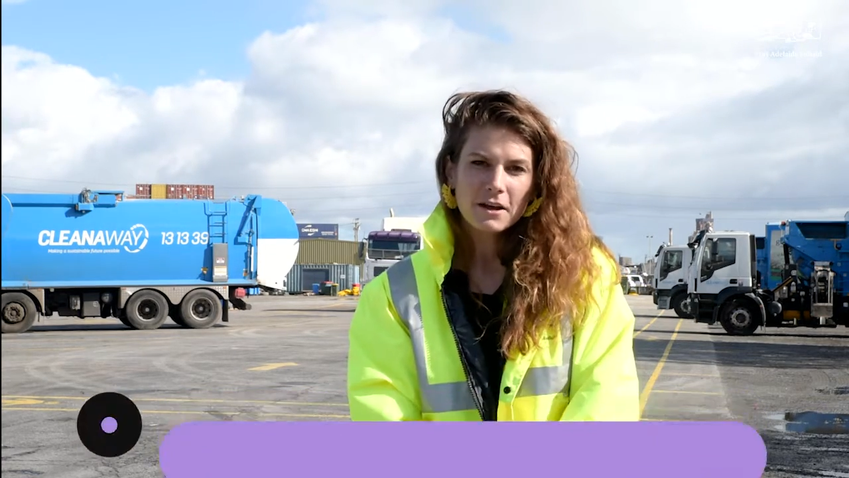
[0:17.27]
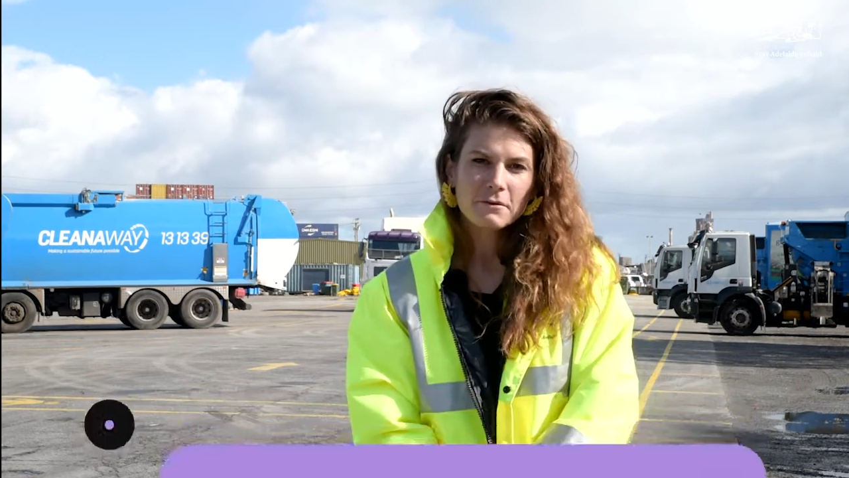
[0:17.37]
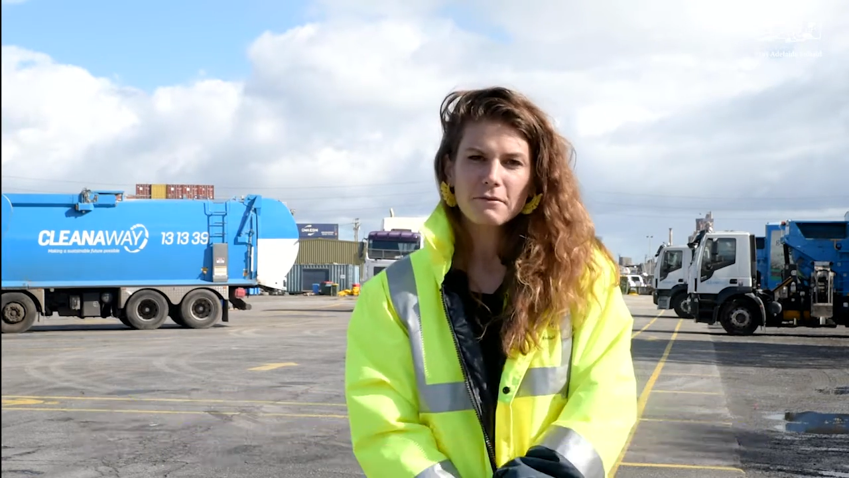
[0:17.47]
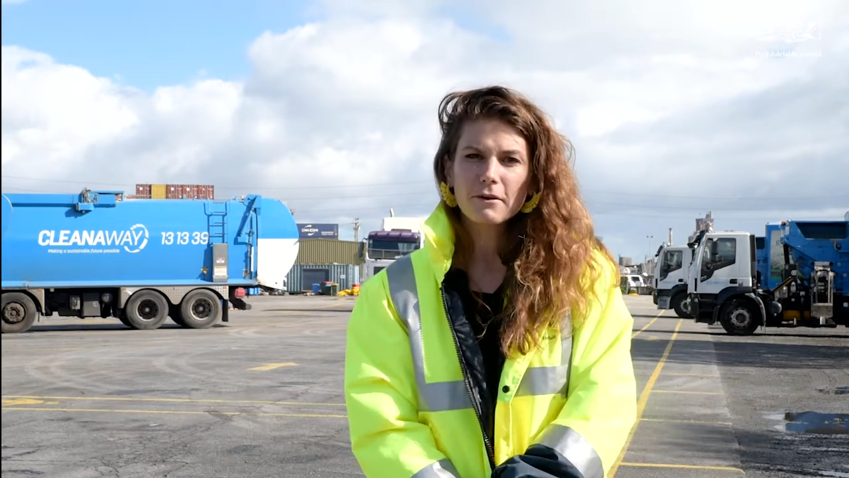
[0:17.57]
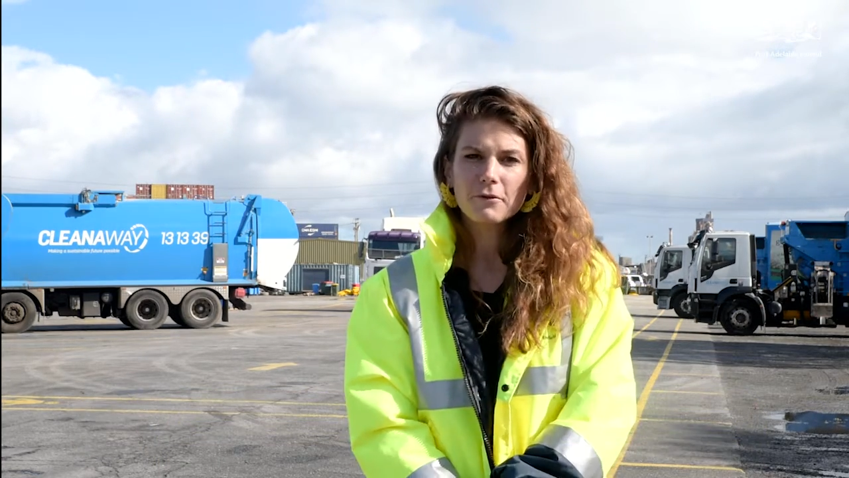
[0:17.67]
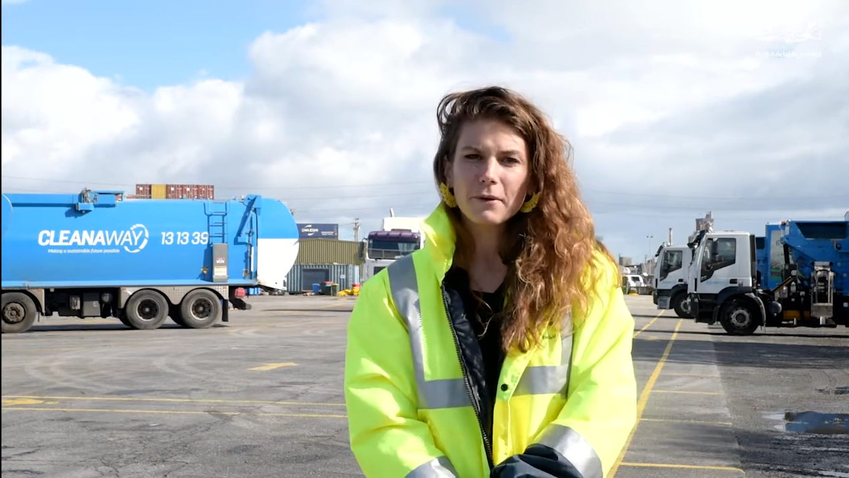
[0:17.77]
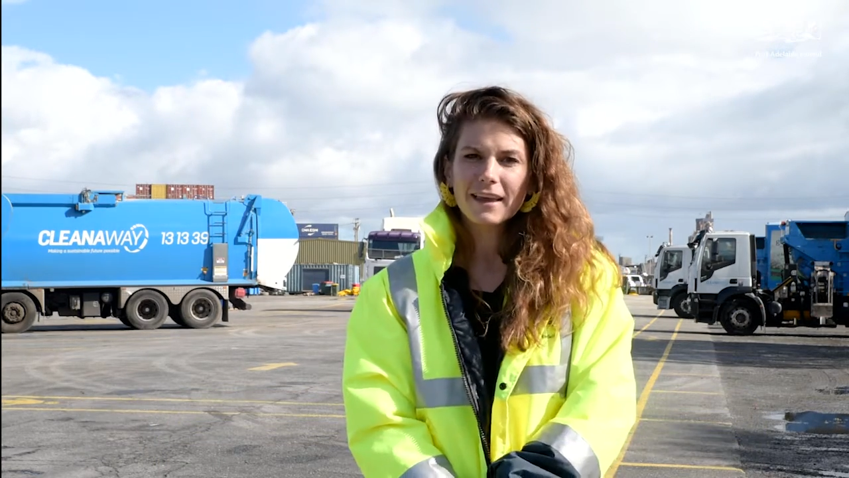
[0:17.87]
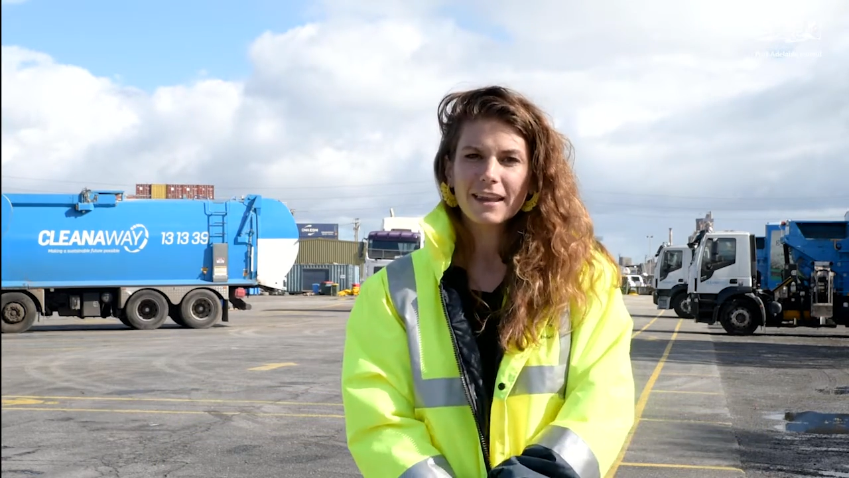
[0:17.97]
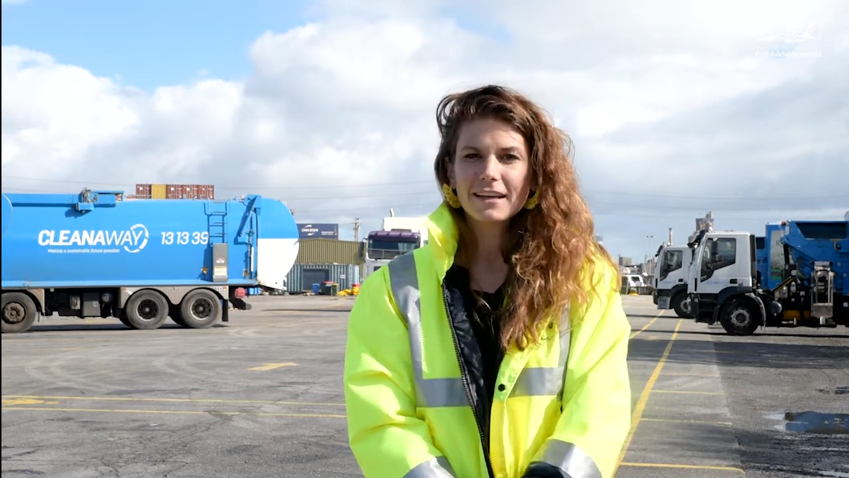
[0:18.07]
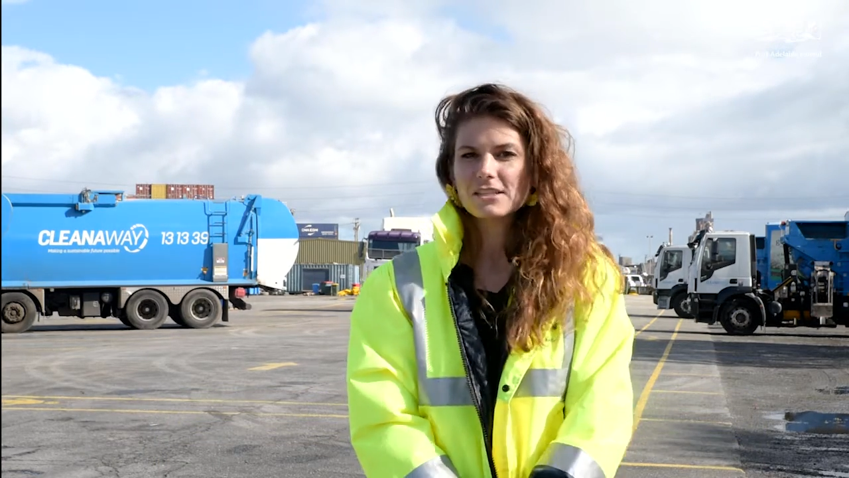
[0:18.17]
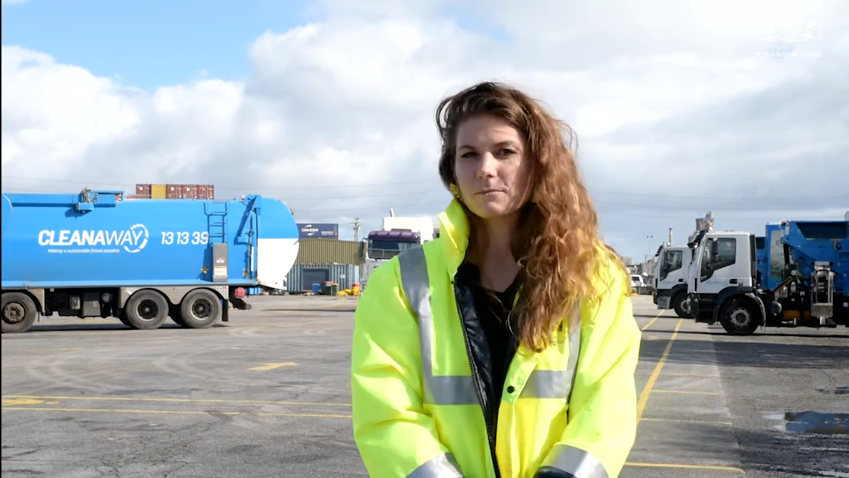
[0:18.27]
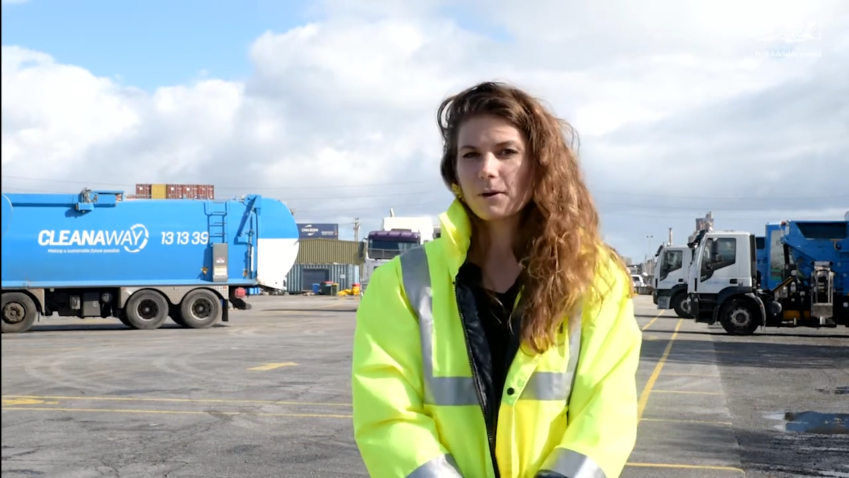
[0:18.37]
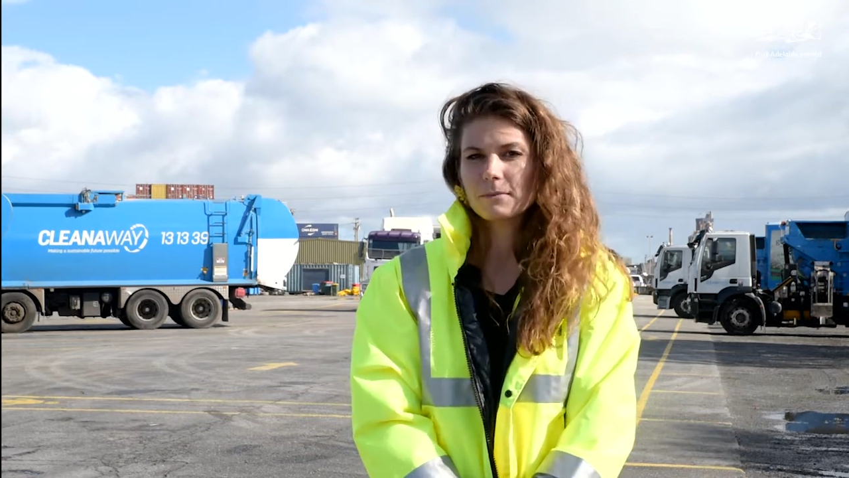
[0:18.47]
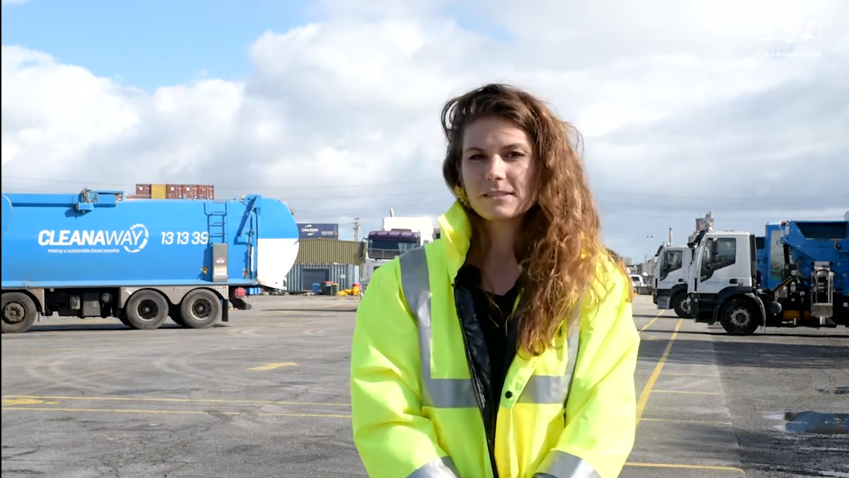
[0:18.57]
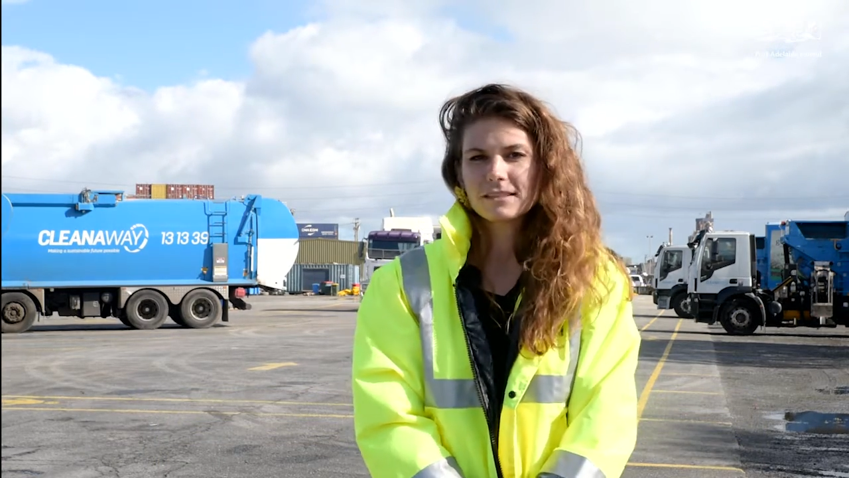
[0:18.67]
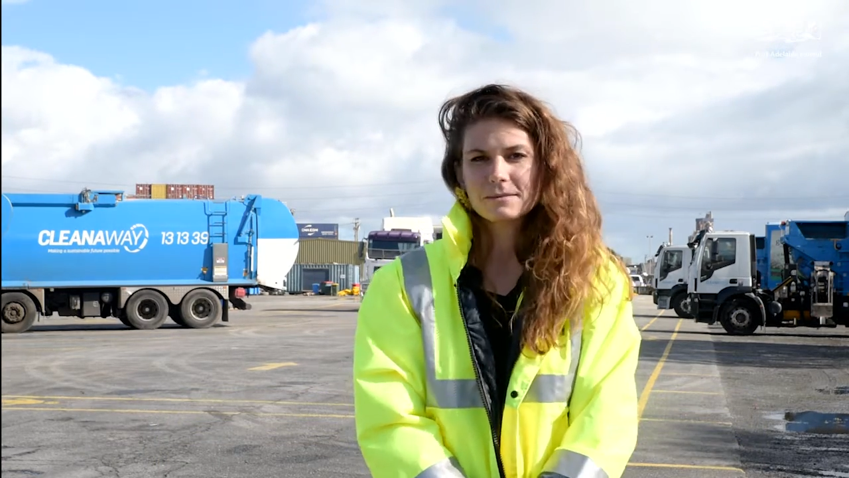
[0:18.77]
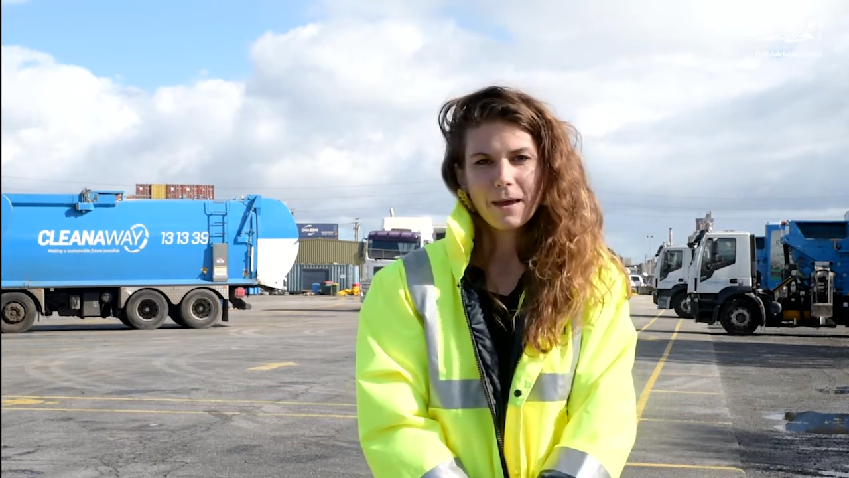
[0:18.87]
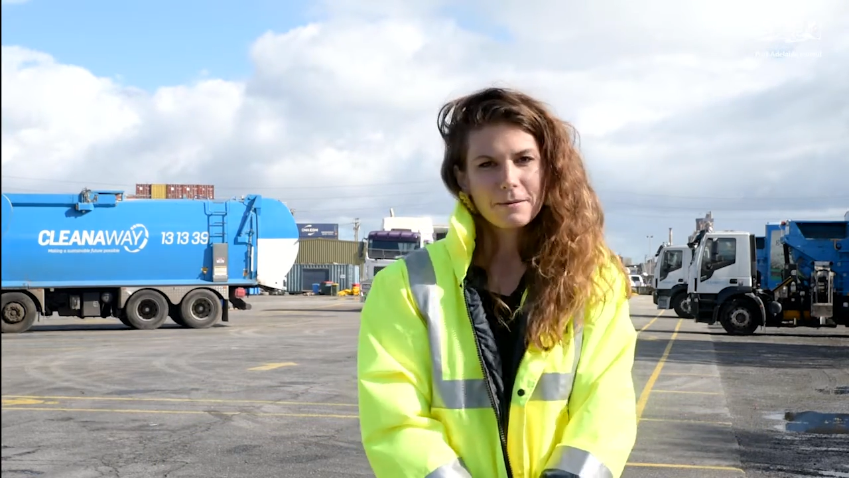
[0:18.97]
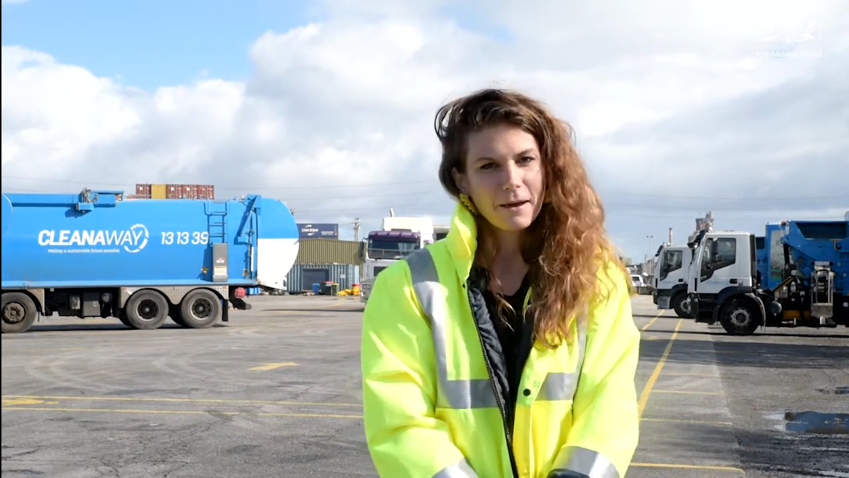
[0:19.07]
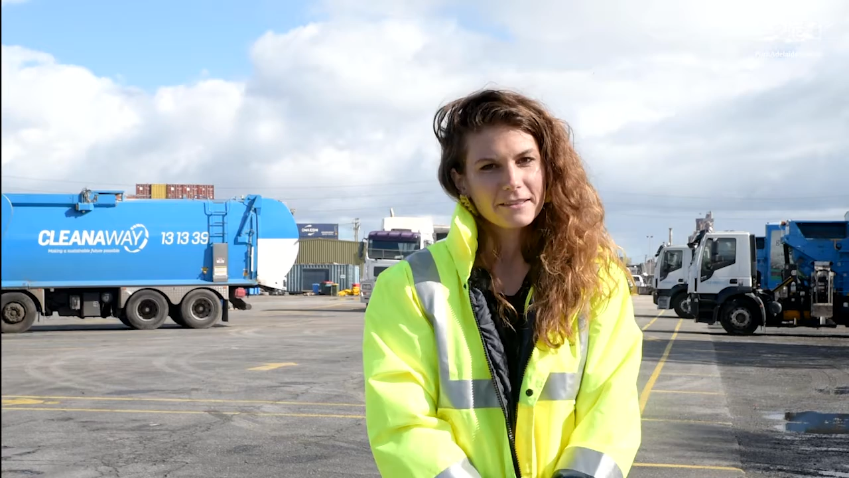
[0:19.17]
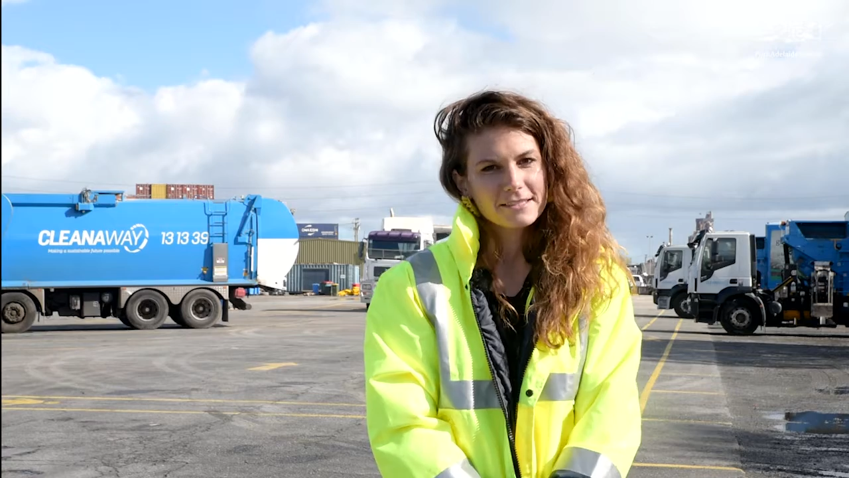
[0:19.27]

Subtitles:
We're reviewing election promises made by the